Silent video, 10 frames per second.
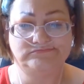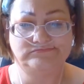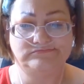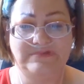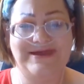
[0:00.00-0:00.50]

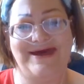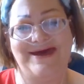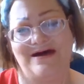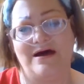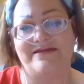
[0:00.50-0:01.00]
yeah,
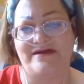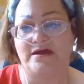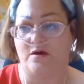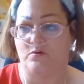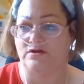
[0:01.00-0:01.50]
I think I
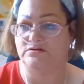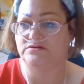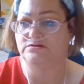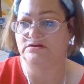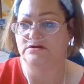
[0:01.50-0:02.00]
will,
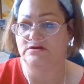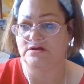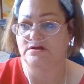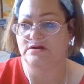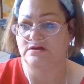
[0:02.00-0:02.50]

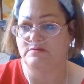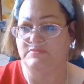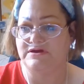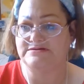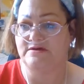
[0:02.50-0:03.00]

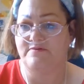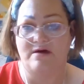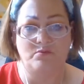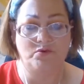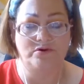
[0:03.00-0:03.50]
because I've got
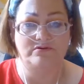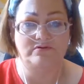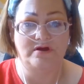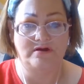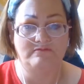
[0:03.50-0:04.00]
more
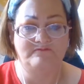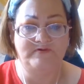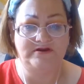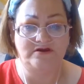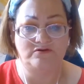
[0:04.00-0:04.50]

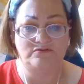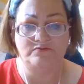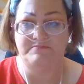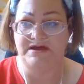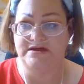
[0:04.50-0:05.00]
video
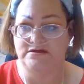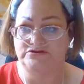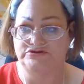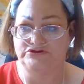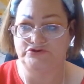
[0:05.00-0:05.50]
making to
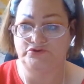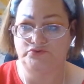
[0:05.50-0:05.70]
do.